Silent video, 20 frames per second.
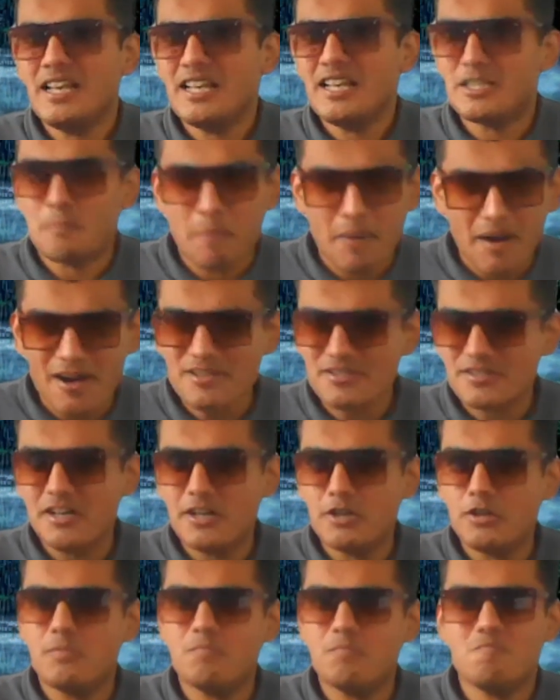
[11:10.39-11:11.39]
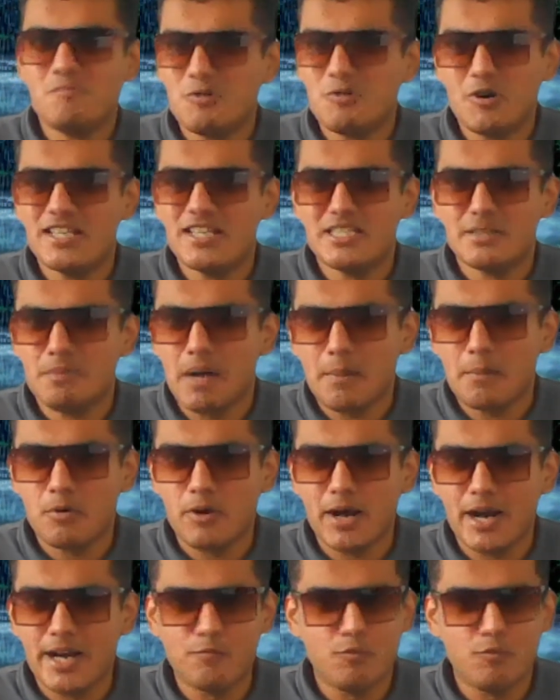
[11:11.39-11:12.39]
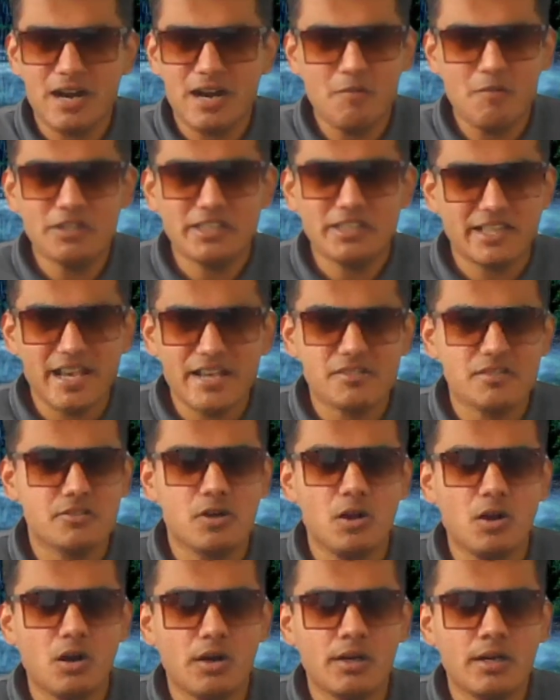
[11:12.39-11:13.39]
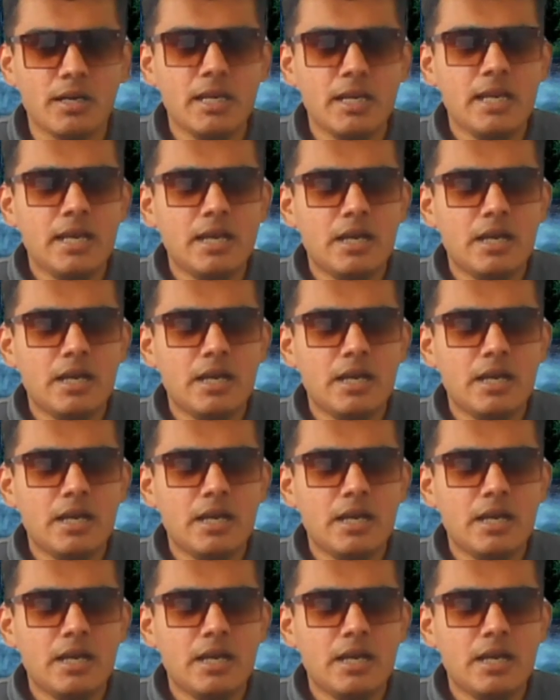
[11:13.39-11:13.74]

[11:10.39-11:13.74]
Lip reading: his parents didn't raise him up right, whatever the cases are,